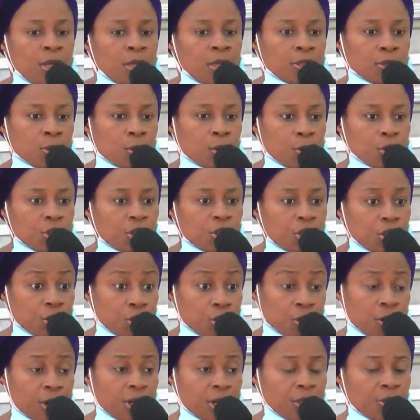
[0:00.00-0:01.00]
So she
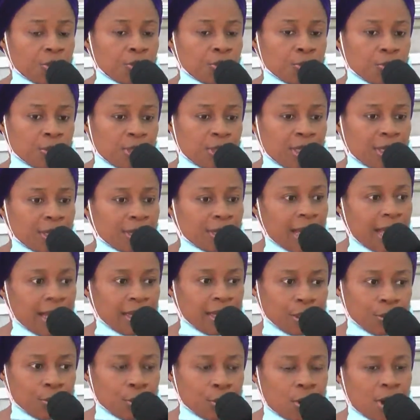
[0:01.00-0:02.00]
joined choosing,
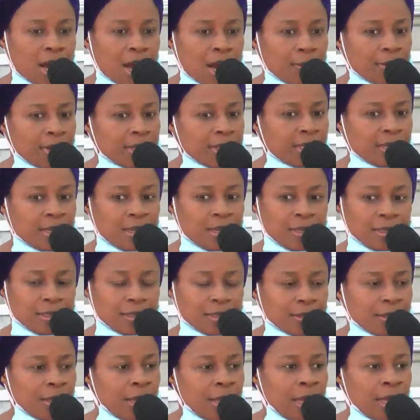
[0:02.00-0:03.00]
and you know how it
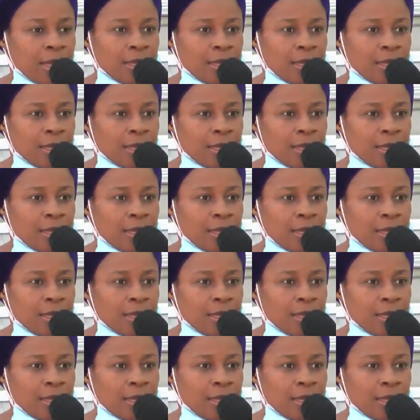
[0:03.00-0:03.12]
is.